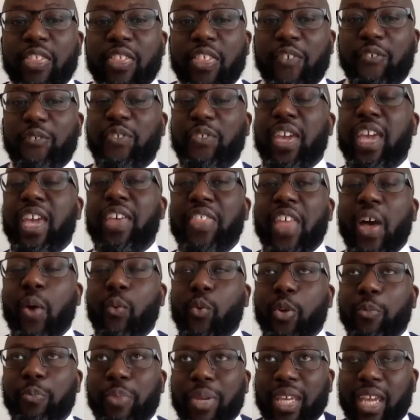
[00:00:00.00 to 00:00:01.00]
the fear that
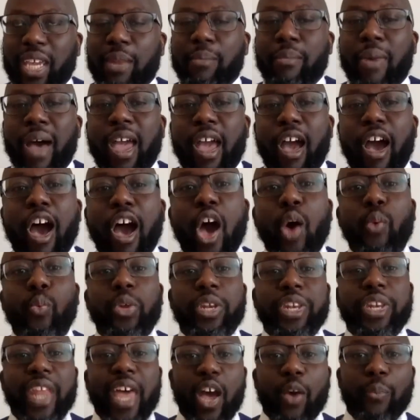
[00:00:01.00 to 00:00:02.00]
would be in my heart would
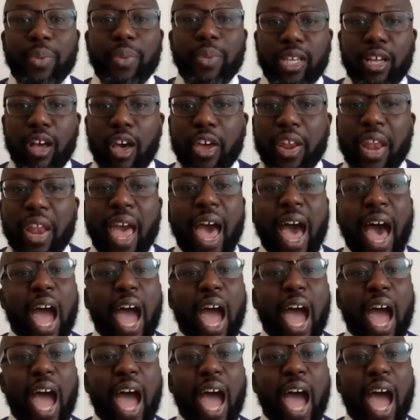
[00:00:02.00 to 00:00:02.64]
now be gone.